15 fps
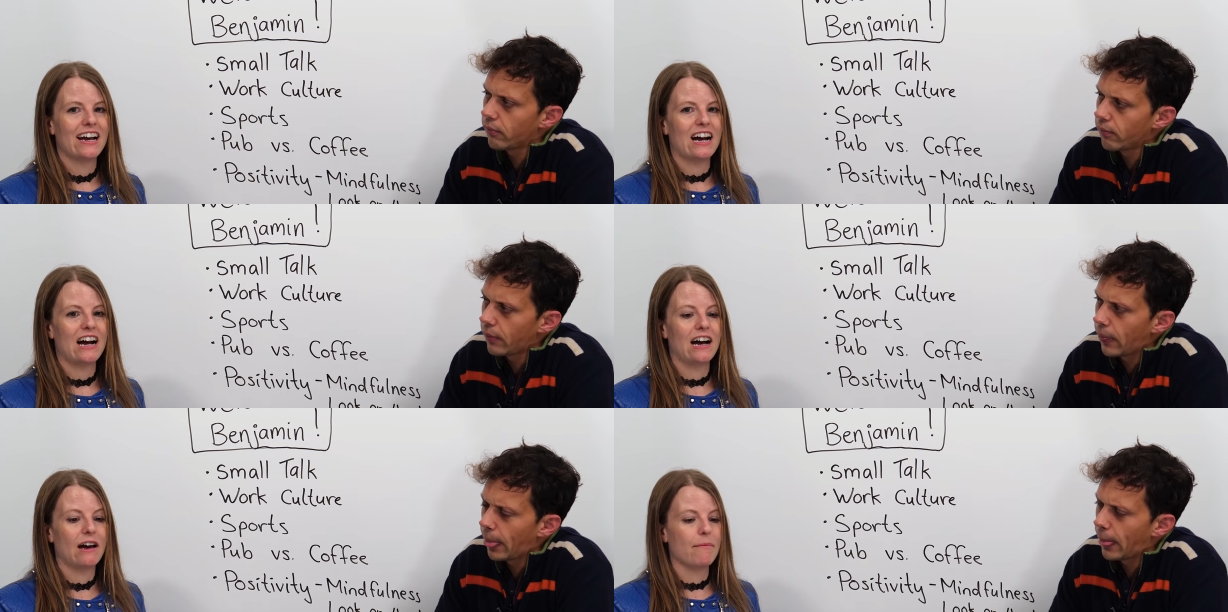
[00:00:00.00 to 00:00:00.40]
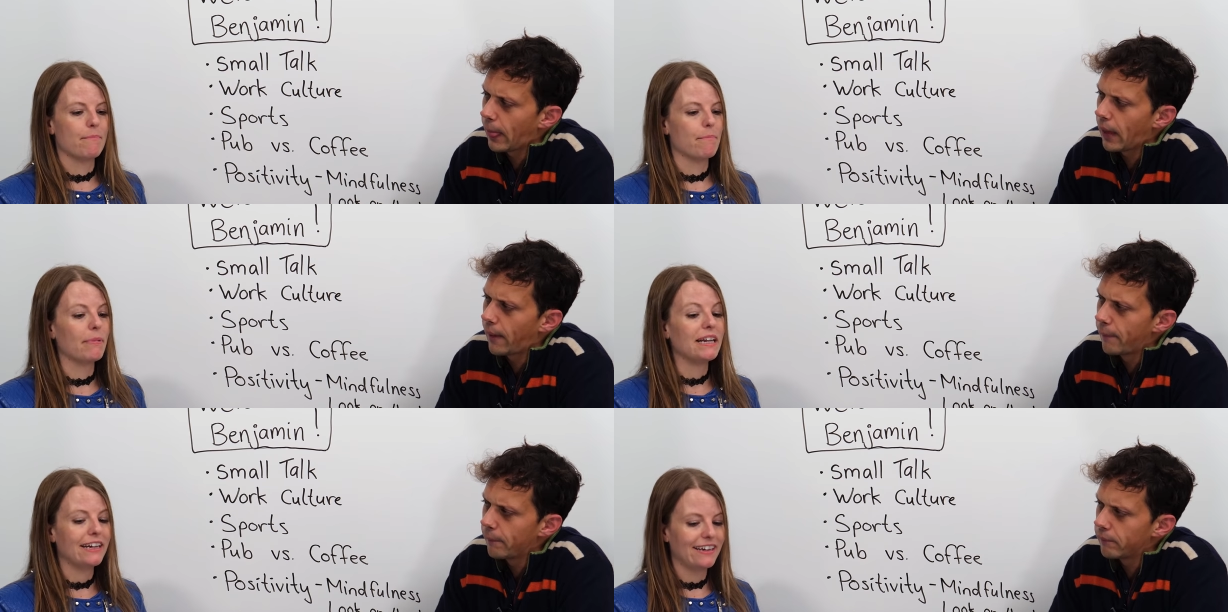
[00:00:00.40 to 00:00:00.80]
Speaker 1: Um,
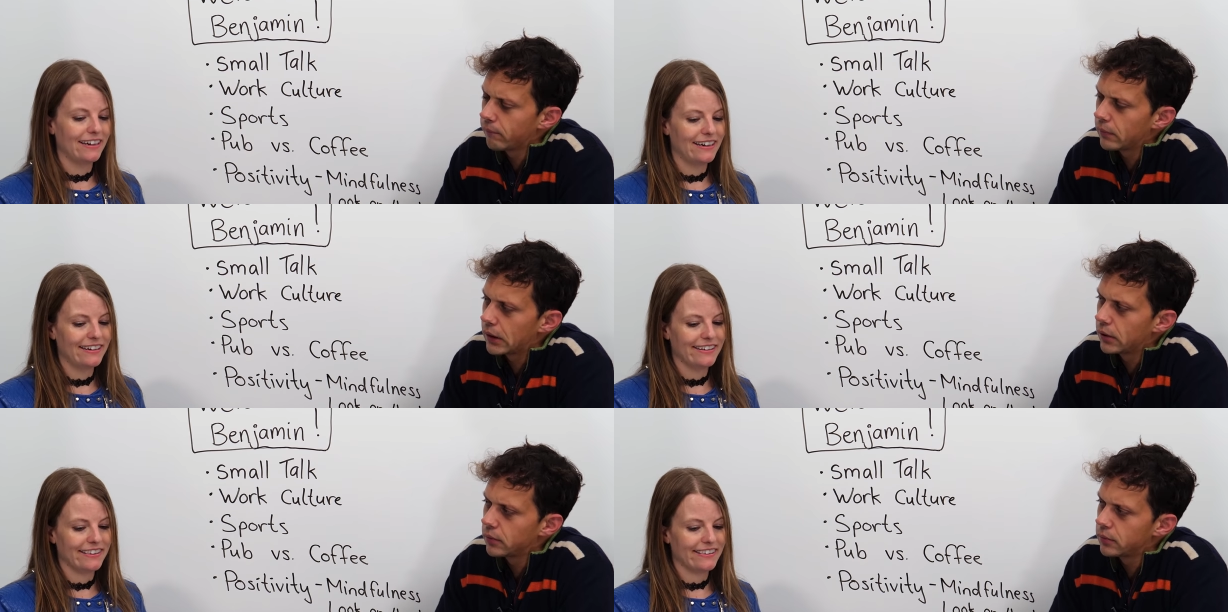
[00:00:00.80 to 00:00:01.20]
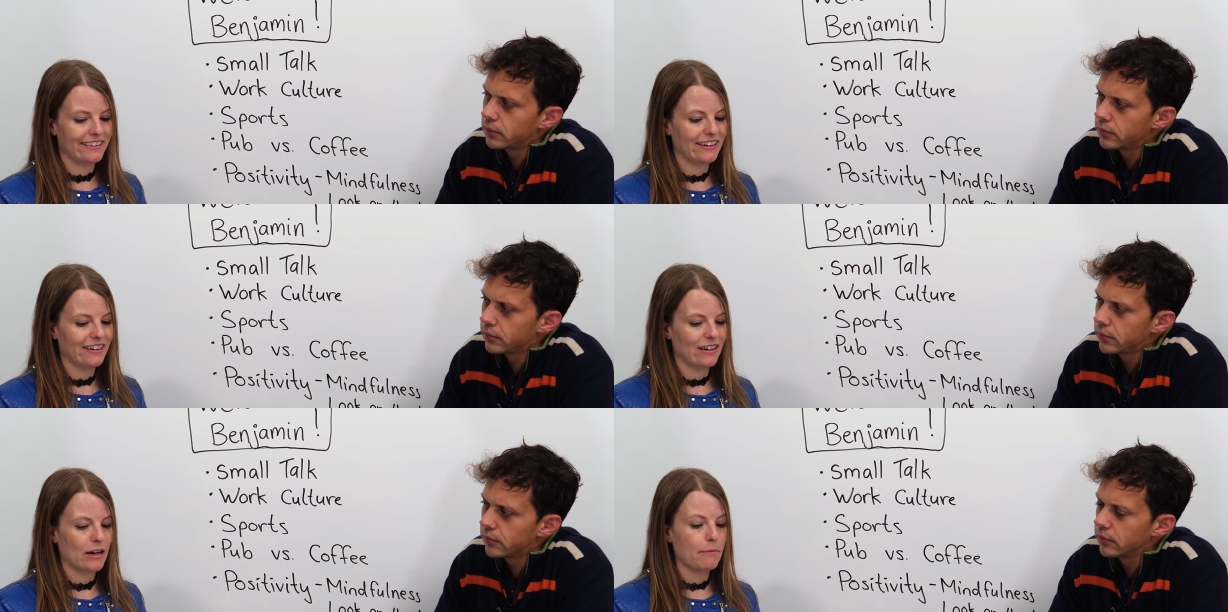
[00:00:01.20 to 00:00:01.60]
but it is
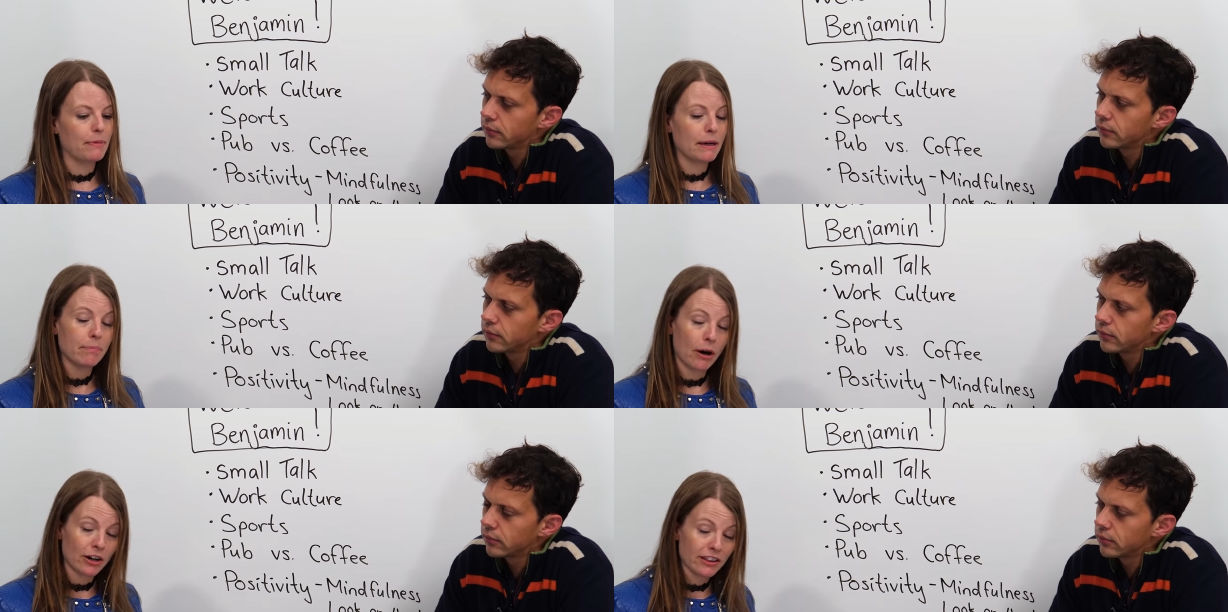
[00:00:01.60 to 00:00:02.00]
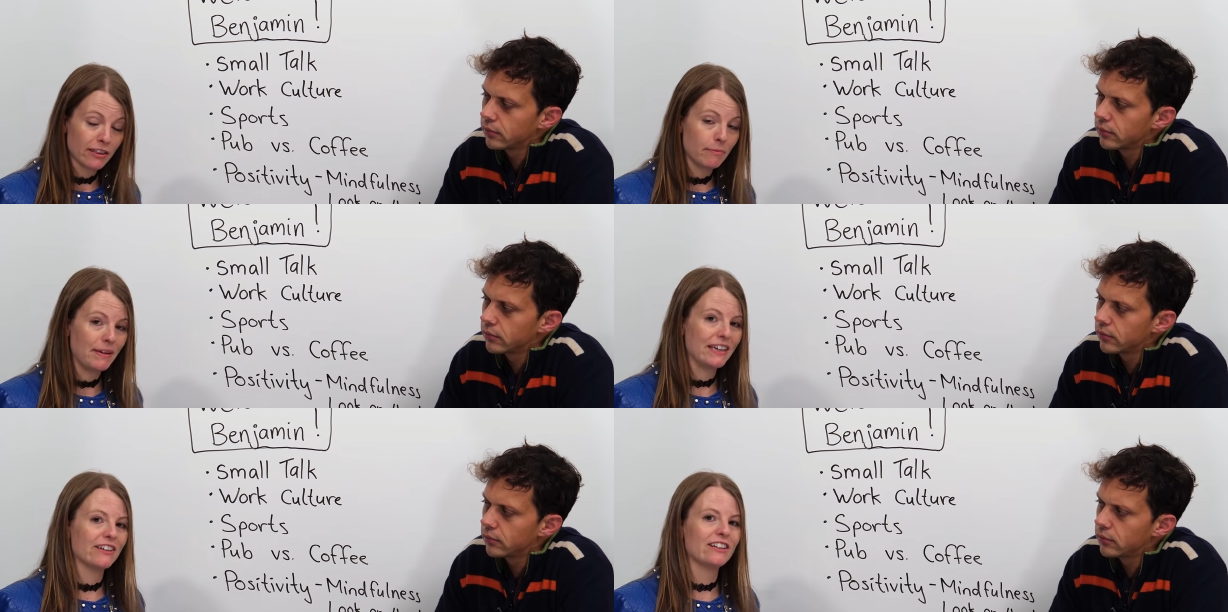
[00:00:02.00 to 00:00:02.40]
a big part of
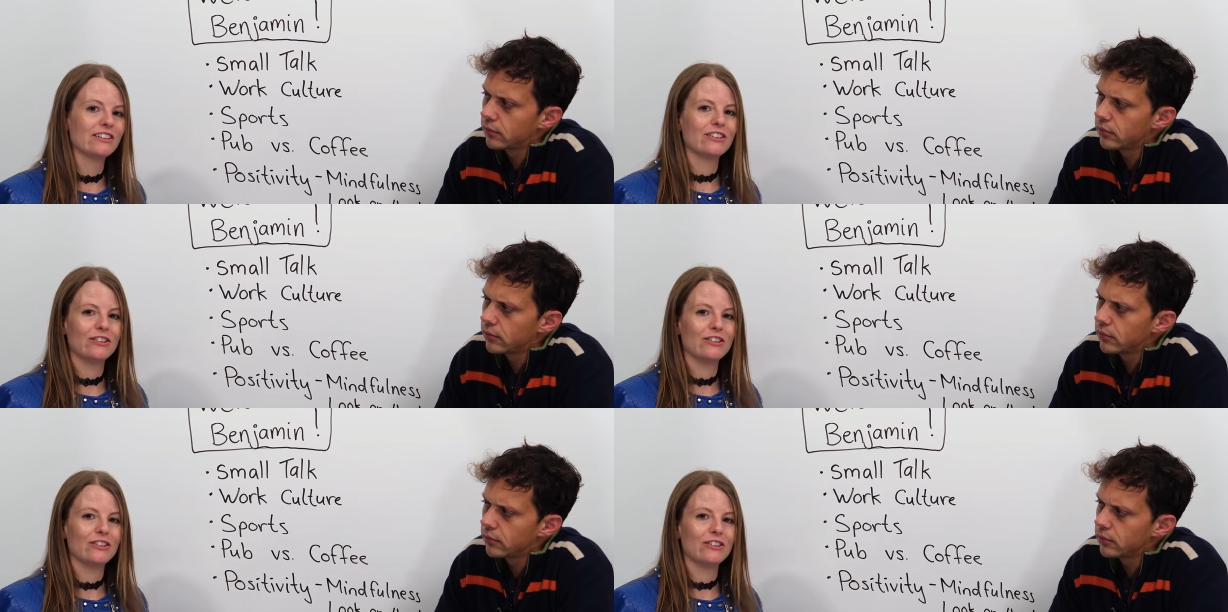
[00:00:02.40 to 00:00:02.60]
the meal.